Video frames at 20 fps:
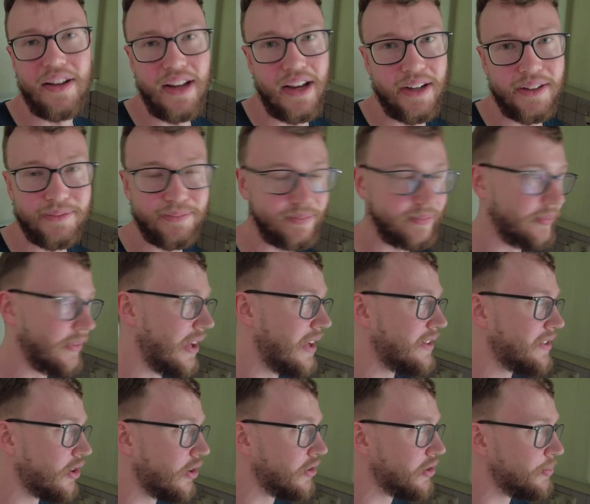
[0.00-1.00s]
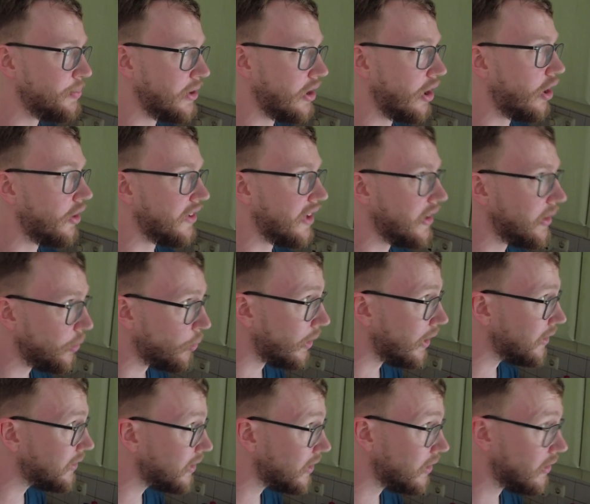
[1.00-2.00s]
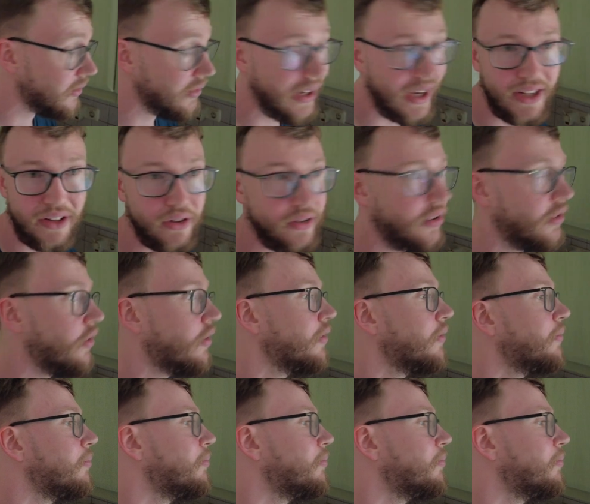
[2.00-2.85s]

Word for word: yeah, it's going to be hot anyways in, I don't know,